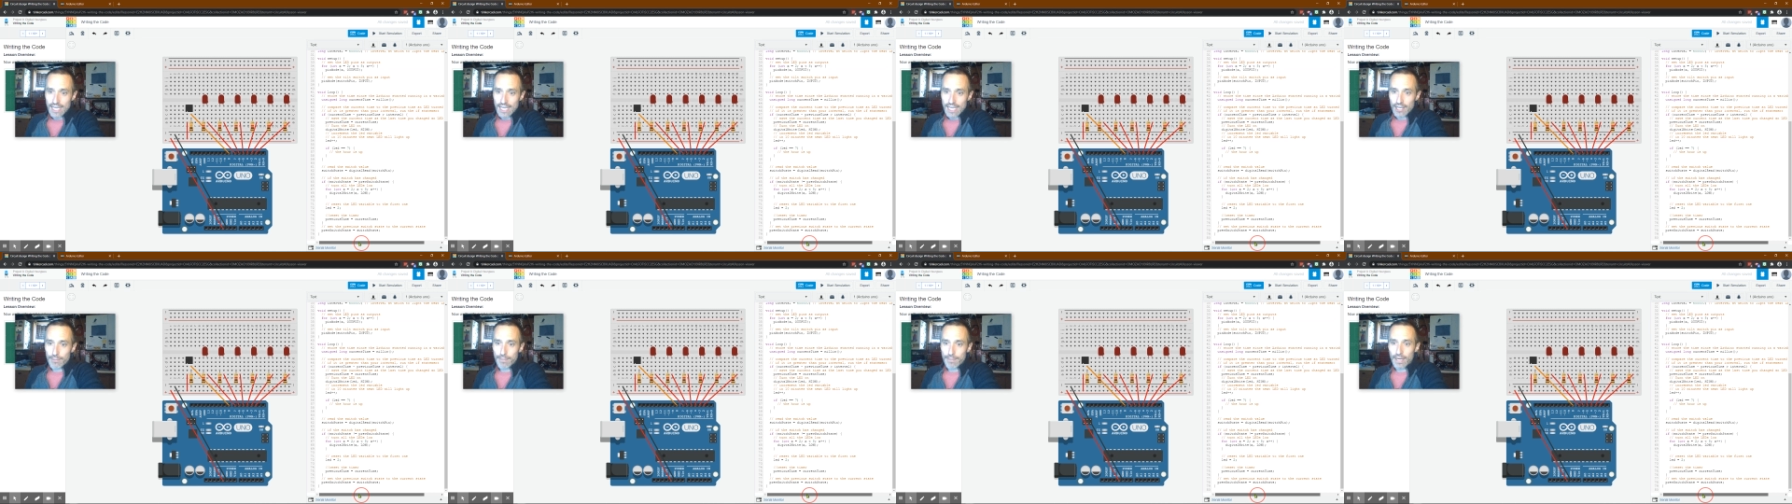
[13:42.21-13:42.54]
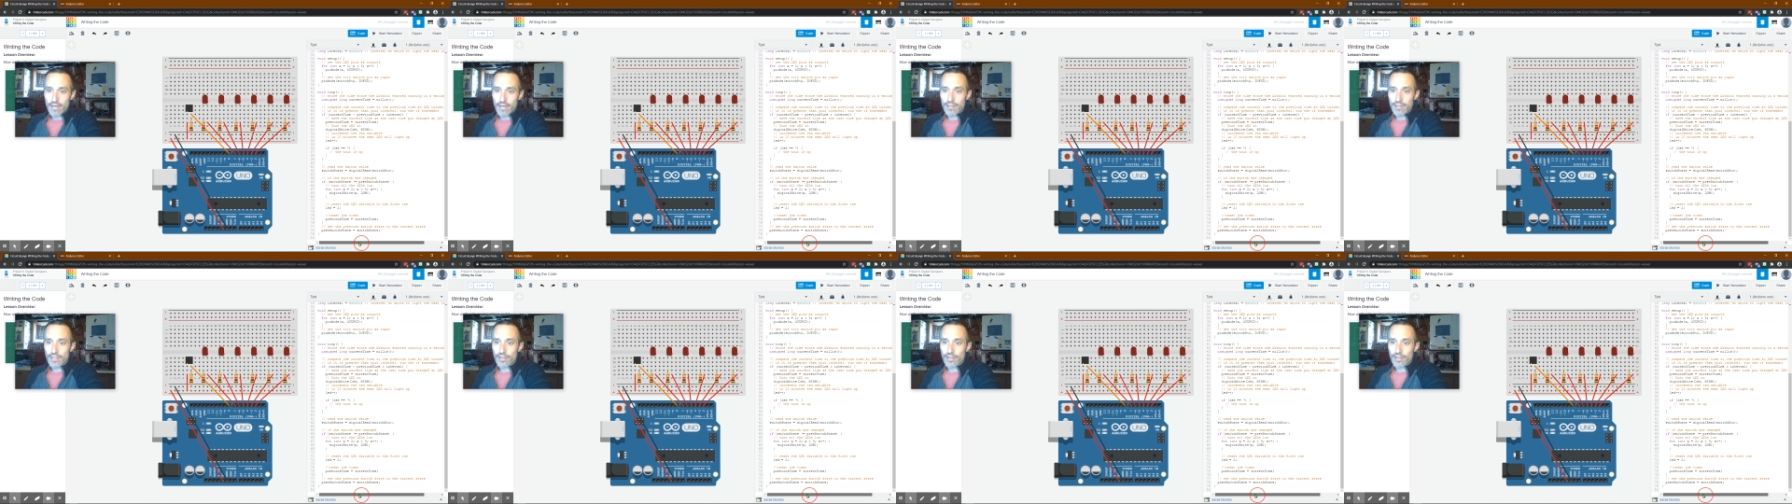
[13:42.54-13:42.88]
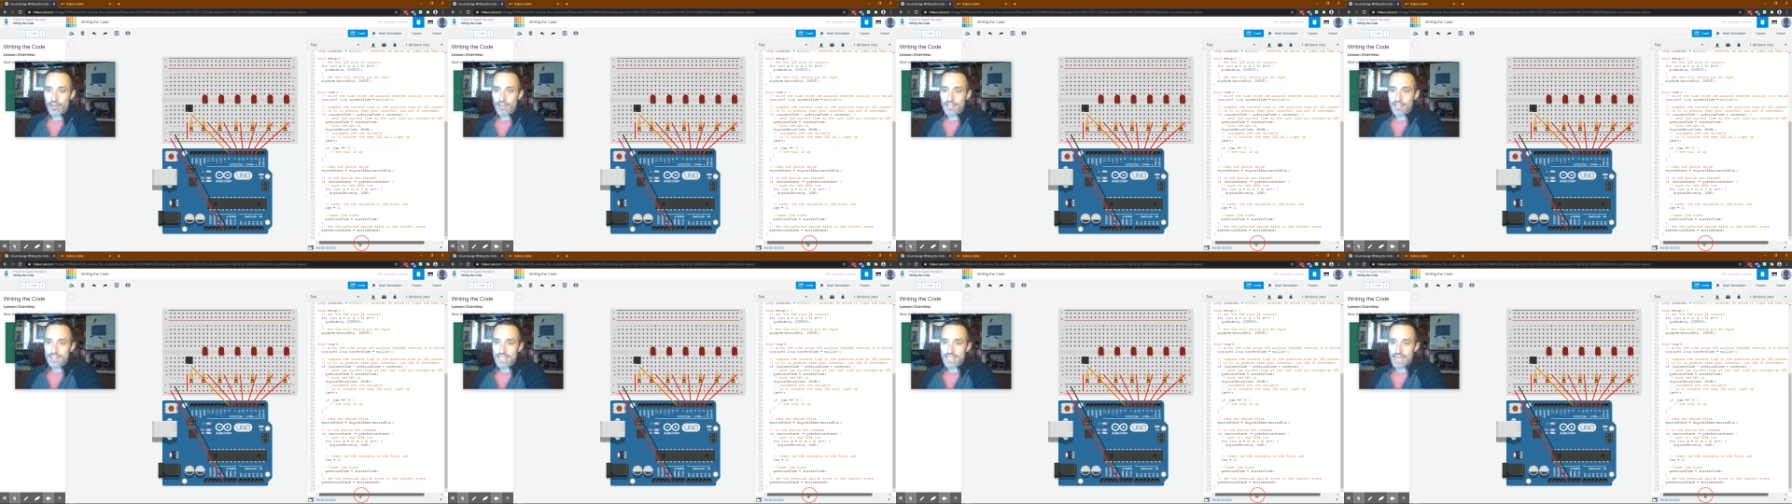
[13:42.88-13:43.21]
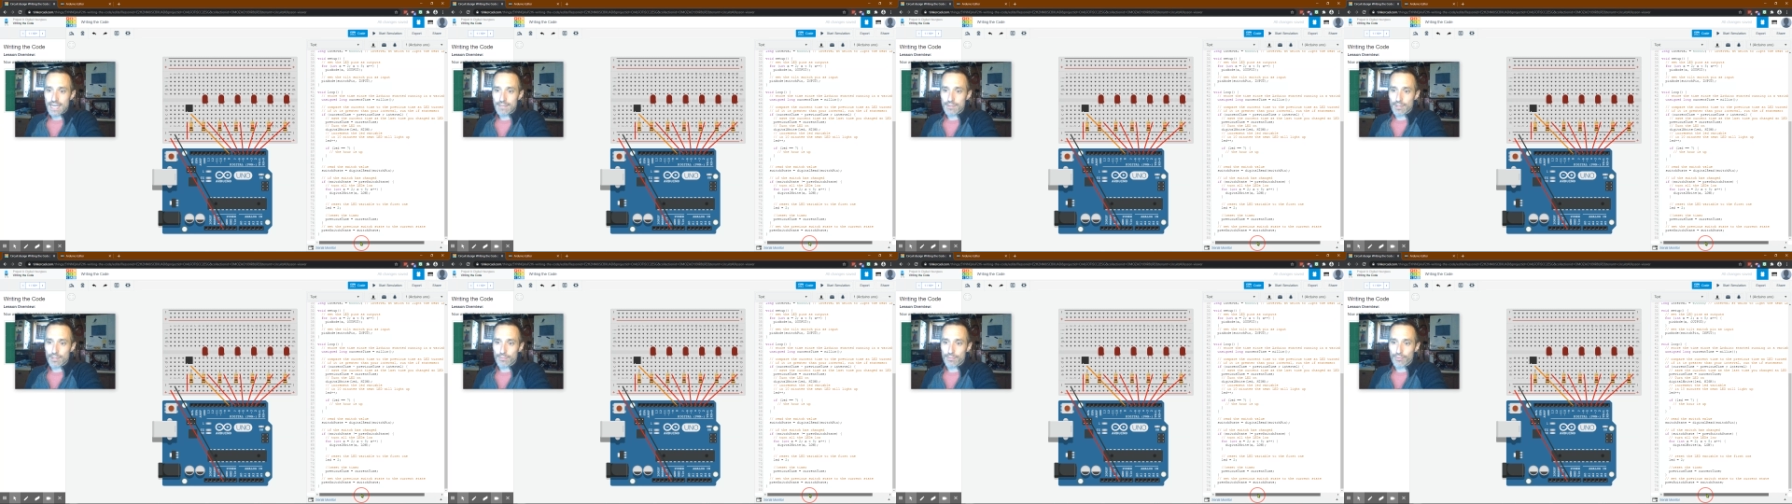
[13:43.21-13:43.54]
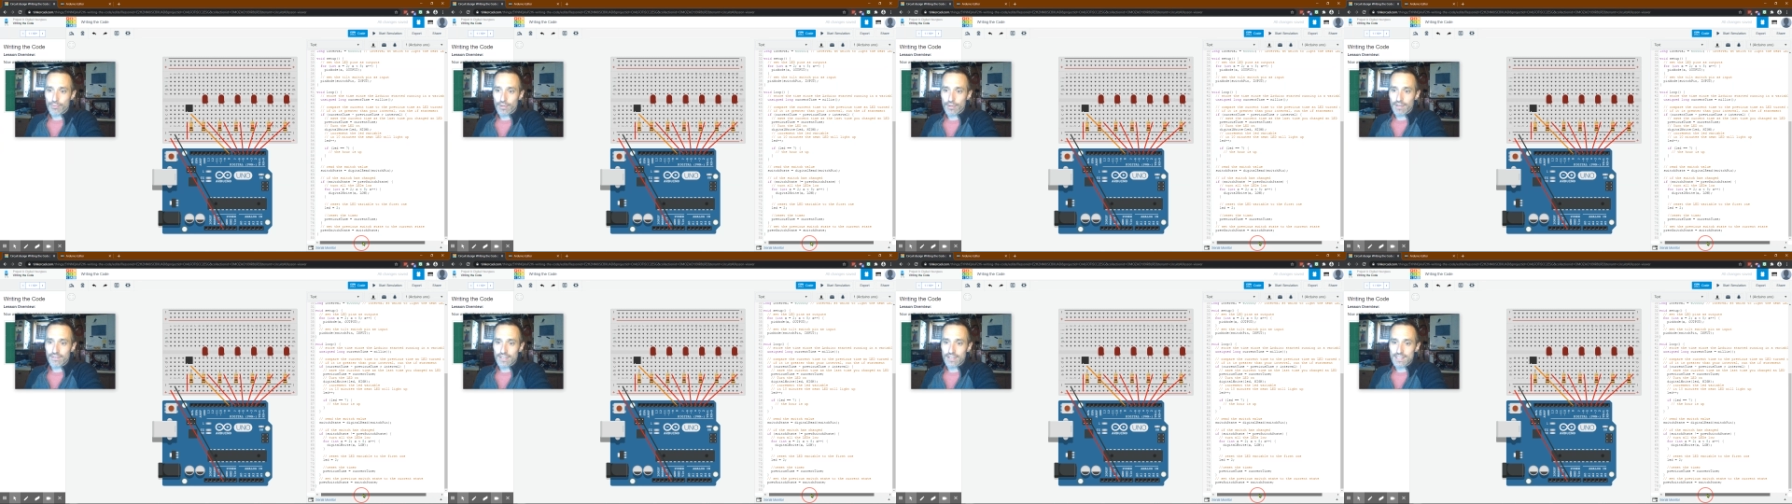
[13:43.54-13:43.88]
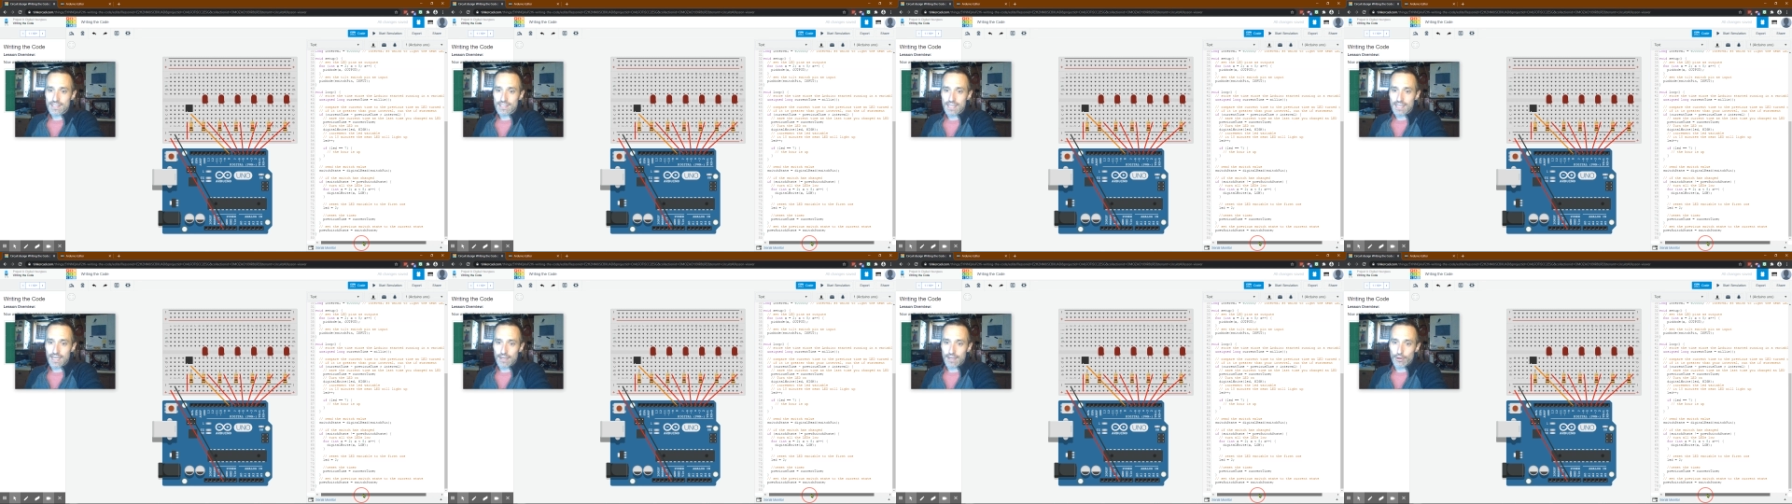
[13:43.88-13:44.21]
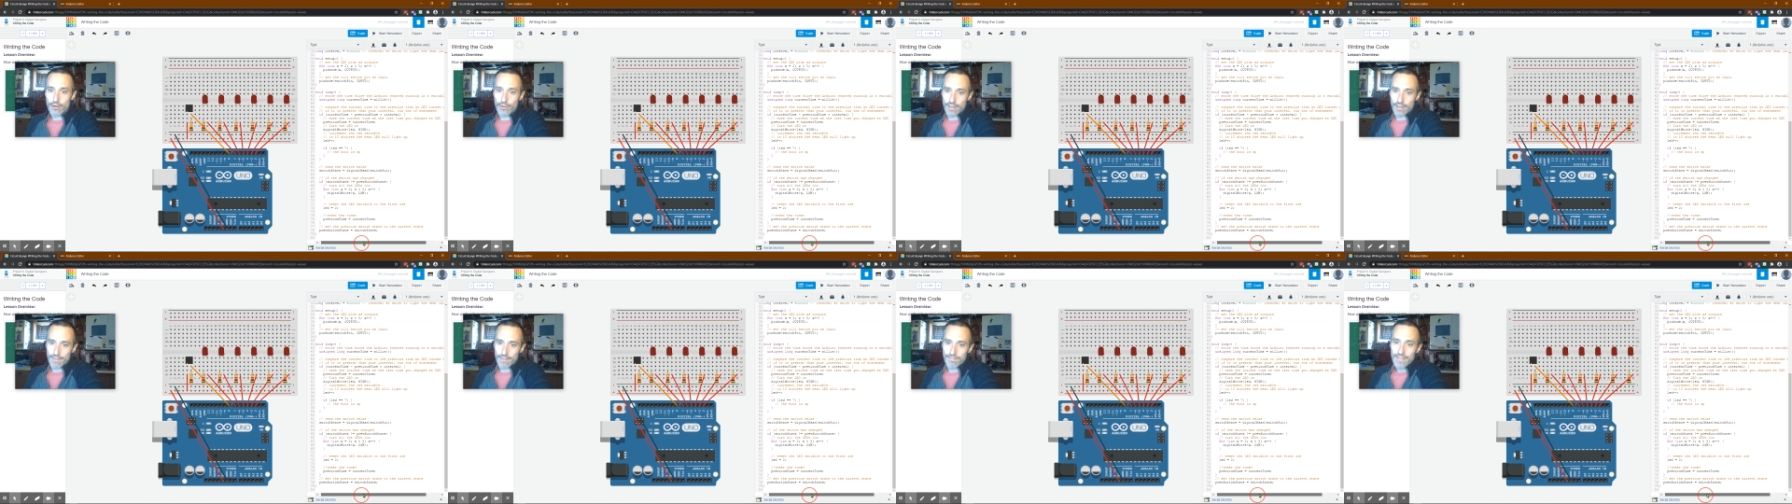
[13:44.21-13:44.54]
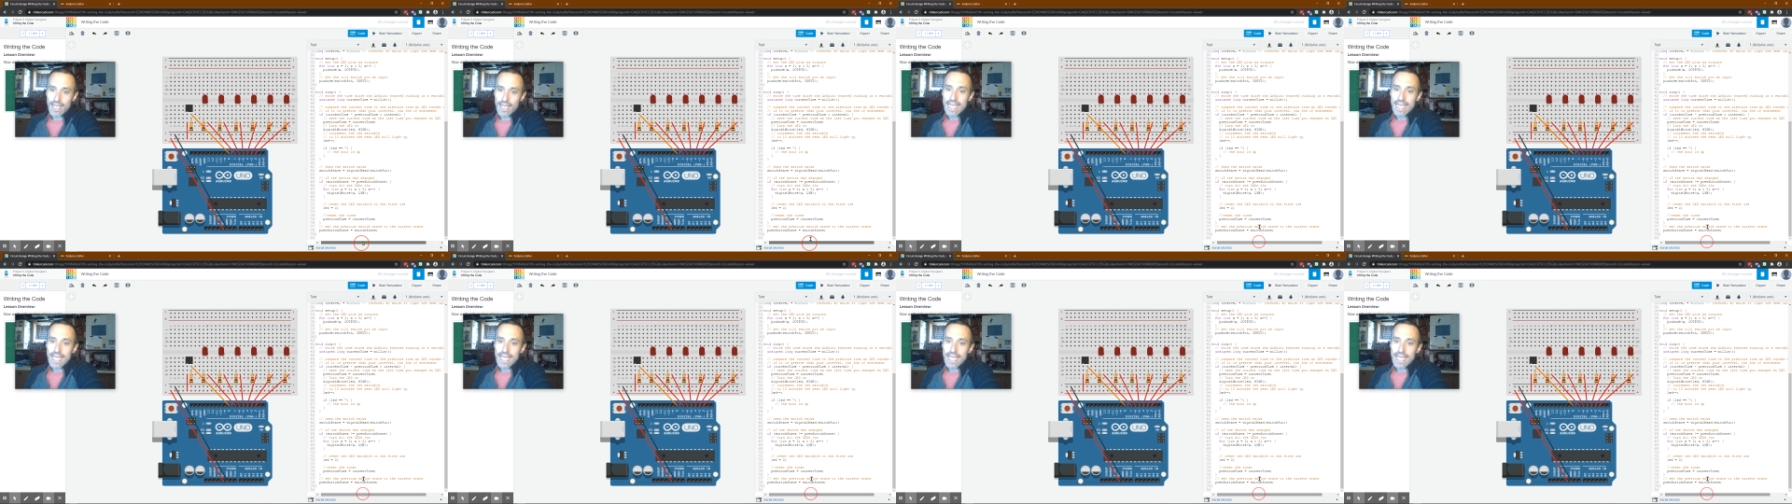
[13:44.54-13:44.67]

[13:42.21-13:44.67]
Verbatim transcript: Compare the current time to the previous time. Okay.